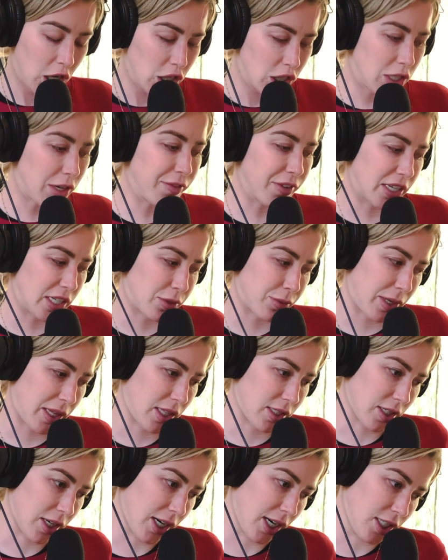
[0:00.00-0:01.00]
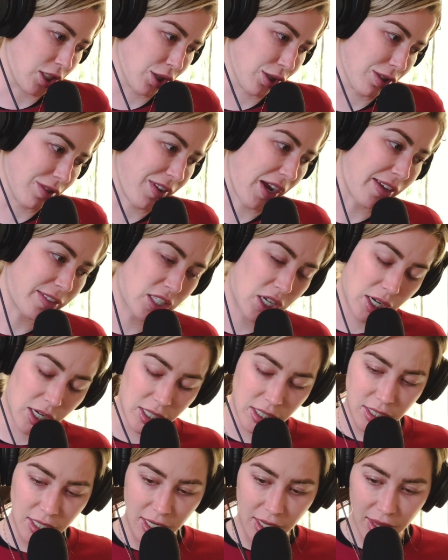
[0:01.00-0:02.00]
Don't forget to rate this on iTunes 5
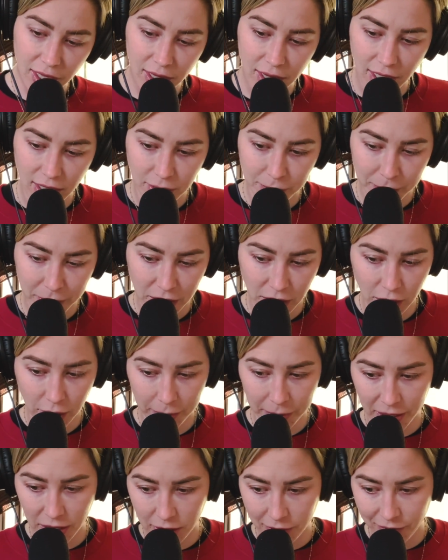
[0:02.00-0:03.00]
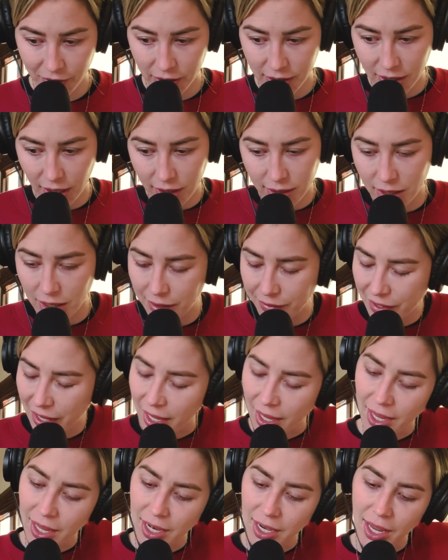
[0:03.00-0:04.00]
stars. Anything less, please don't, because I'm very sensitive
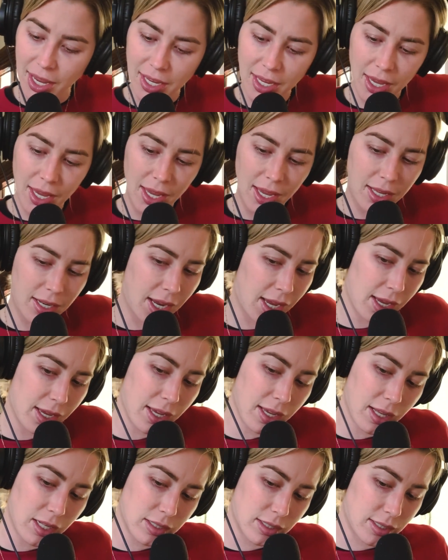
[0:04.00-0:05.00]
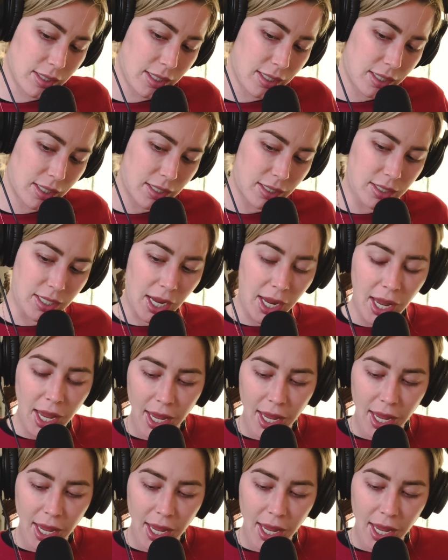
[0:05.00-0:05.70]
and I can't handle it.